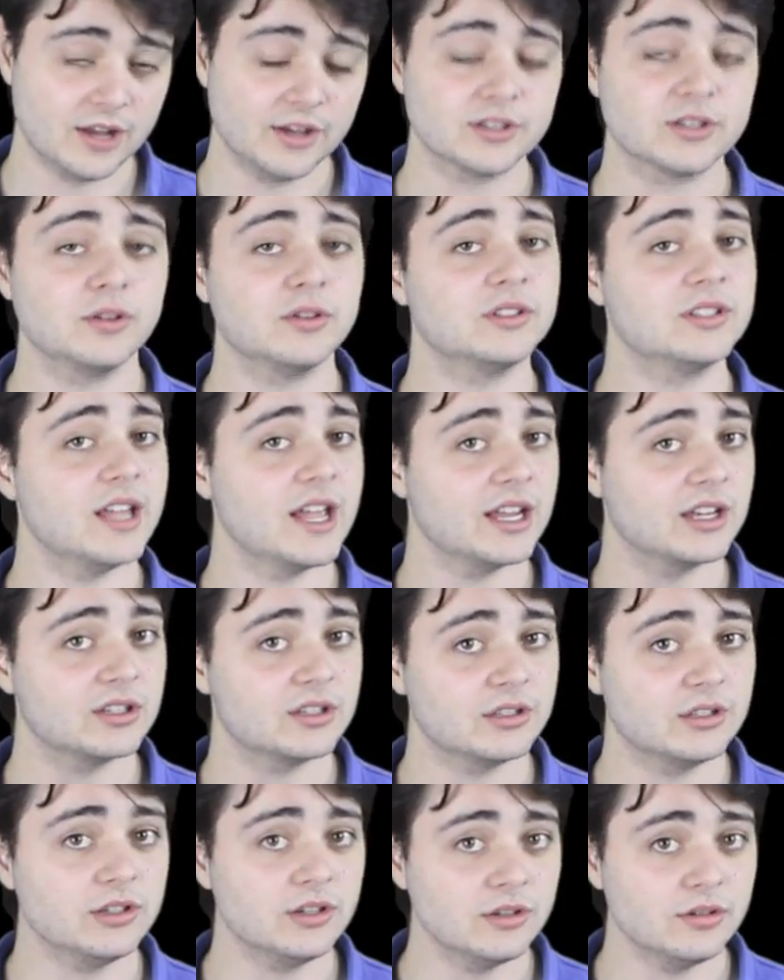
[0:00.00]
So it takes
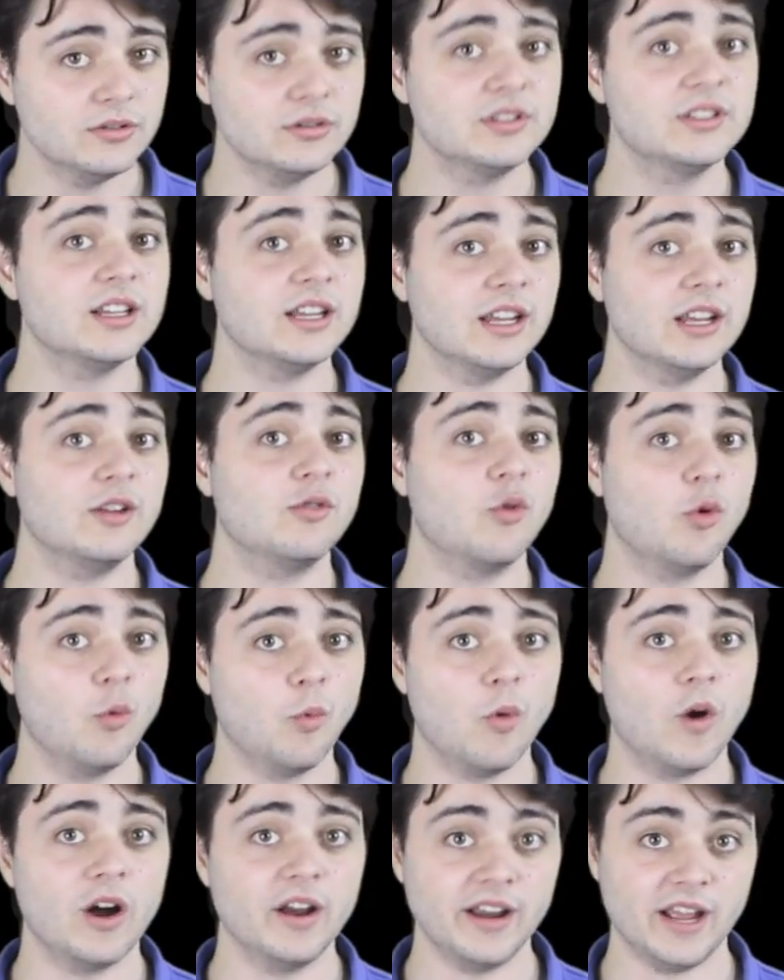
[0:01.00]
2 to equal
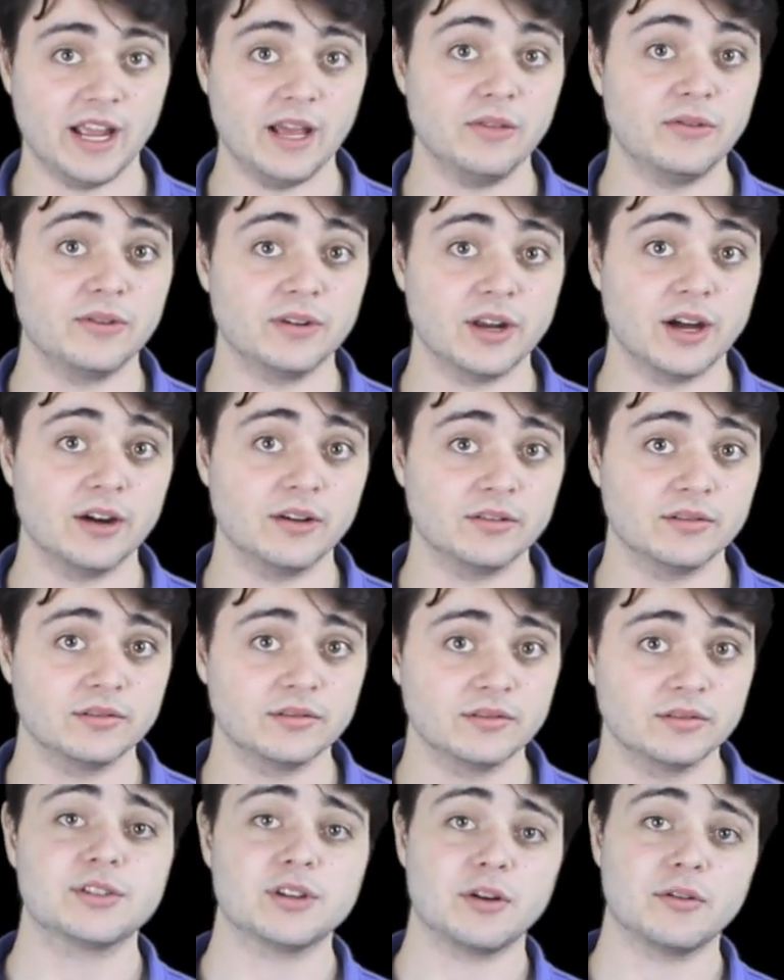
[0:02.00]
1 eighth note.
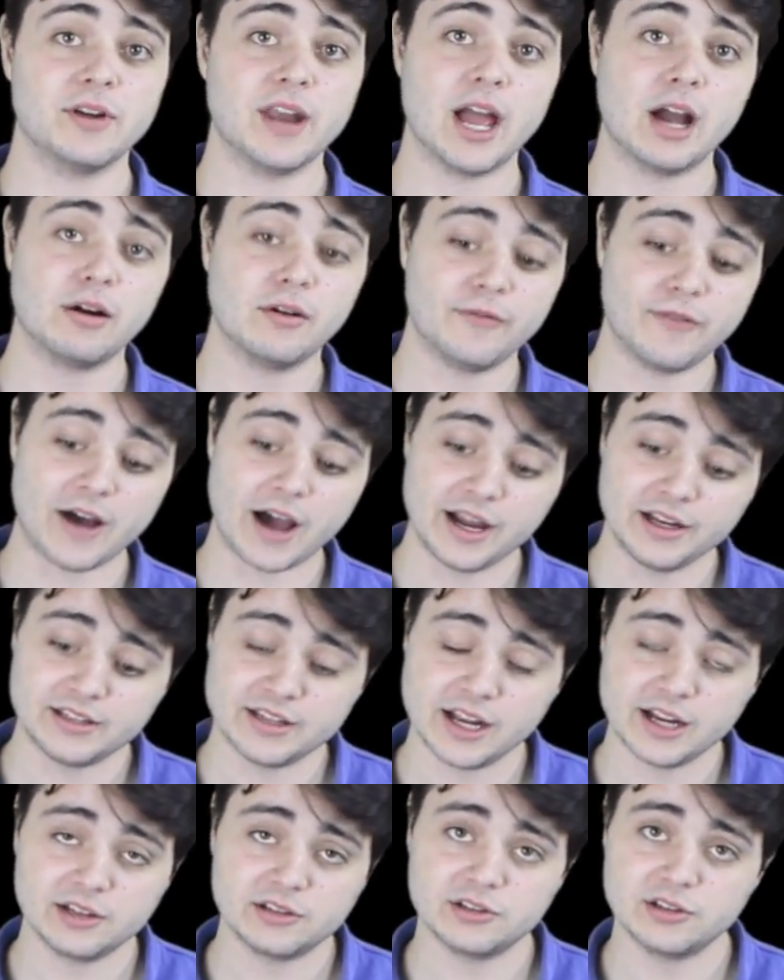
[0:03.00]
So now if I
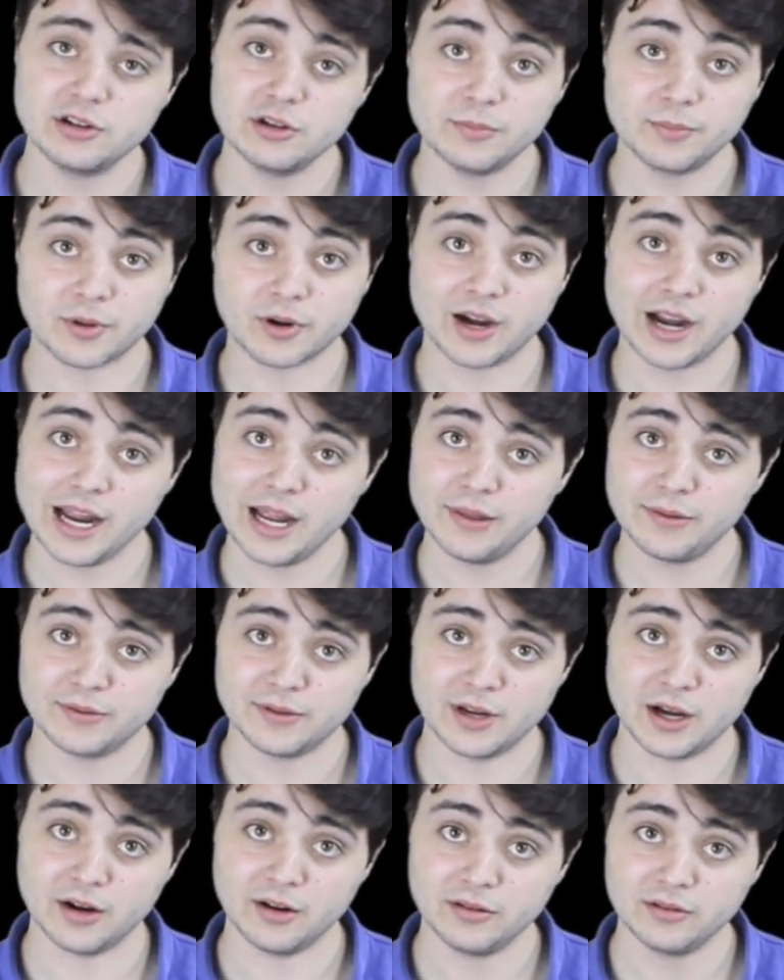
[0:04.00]
take 2 per eighth
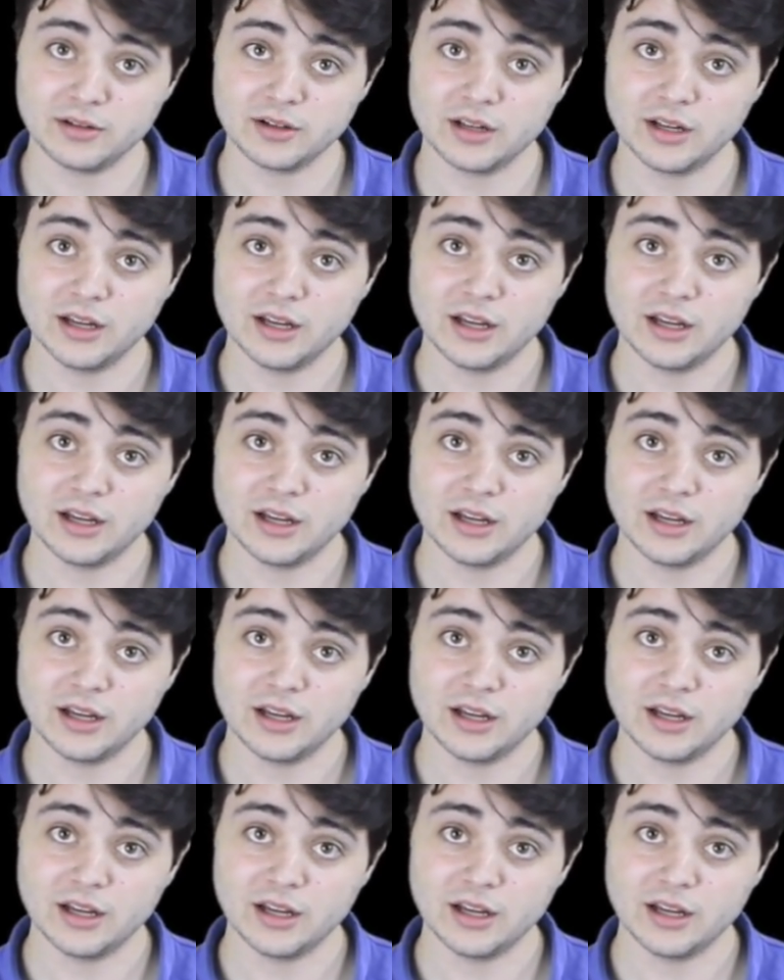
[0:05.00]
note,